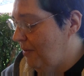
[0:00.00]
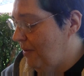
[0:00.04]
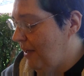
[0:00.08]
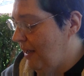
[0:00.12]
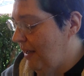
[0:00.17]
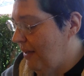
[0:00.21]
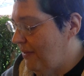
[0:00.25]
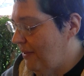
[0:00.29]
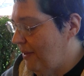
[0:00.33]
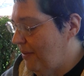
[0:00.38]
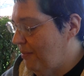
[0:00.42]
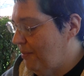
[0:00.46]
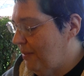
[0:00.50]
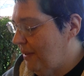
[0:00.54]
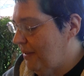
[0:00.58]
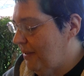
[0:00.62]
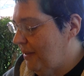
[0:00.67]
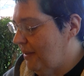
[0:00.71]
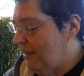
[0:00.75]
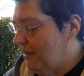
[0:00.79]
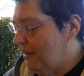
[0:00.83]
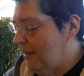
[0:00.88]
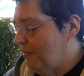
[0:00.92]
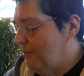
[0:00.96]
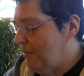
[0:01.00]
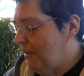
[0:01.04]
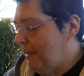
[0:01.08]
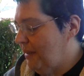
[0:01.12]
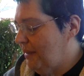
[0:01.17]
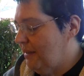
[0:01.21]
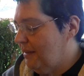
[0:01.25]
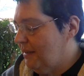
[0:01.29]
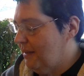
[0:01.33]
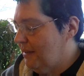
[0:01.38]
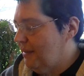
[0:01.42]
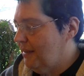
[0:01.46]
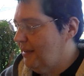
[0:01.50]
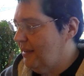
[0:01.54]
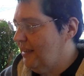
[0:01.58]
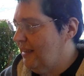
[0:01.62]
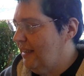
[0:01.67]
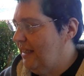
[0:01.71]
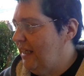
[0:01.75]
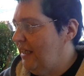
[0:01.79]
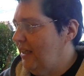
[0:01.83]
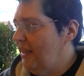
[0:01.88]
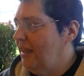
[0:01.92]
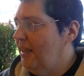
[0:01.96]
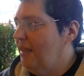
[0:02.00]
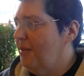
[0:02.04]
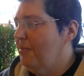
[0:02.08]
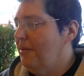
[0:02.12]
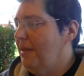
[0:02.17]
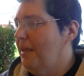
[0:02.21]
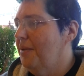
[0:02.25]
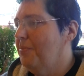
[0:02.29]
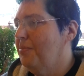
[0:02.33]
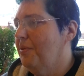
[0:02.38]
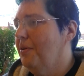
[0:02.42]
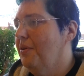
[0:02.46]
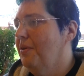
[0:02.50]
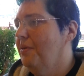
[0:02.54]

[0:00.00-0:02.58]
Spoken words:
But then to be killing people